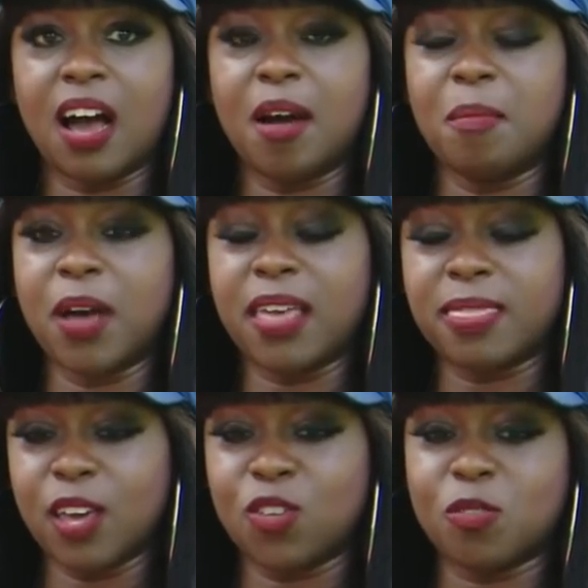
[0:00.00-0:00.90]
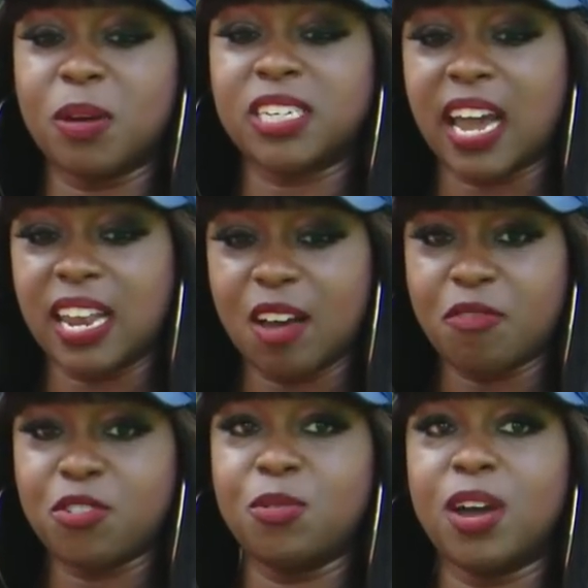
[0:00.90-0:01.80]
I thank you so much. I
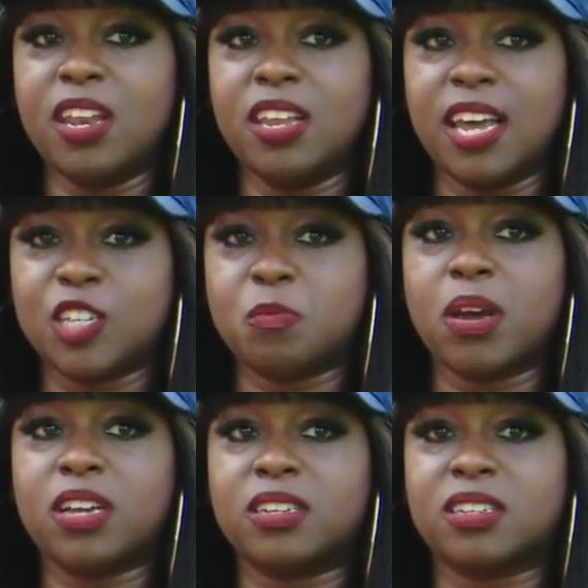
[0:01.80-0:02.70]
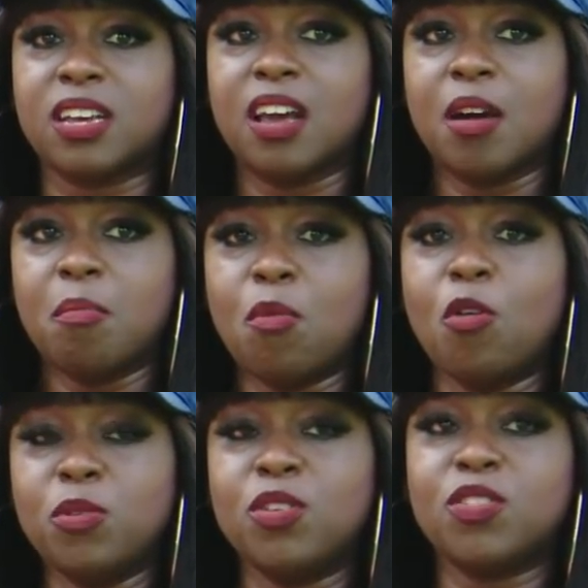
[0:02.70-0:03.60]
love you and expect
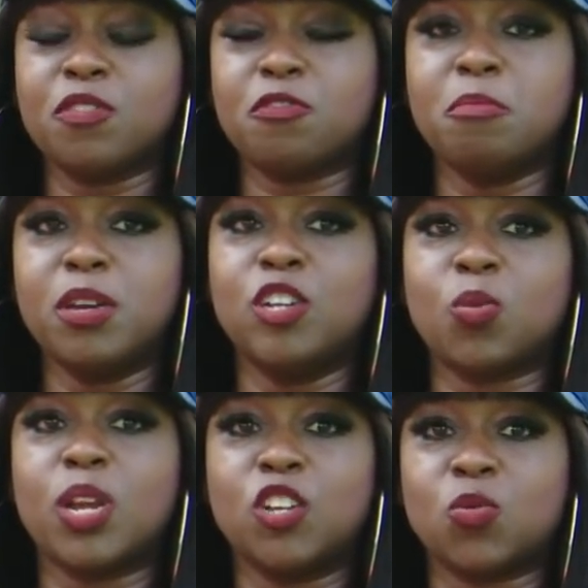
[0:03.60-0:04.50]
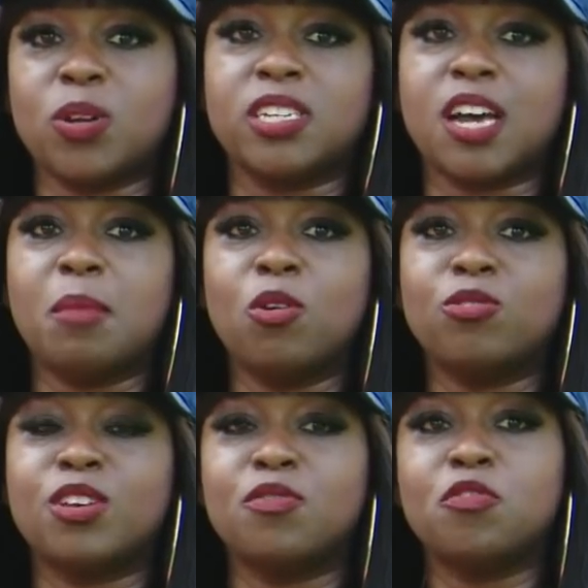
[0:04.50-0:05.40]
more music from me 2020. I'm going
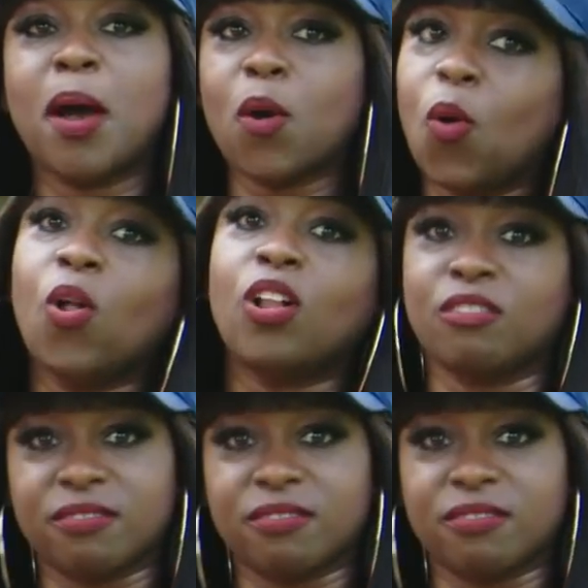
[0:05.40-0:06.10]
to give you my all.